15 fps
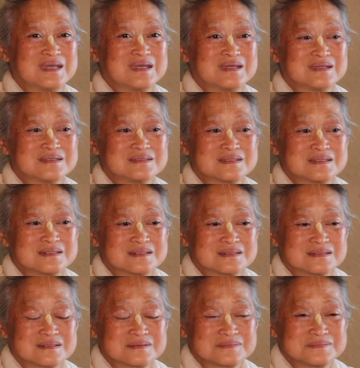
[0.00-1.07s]
And
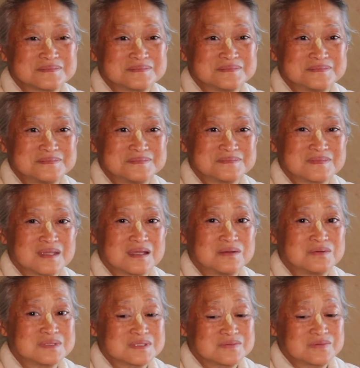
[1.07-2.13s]

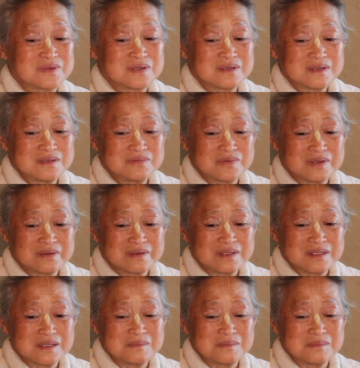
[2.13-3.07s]
it was very, very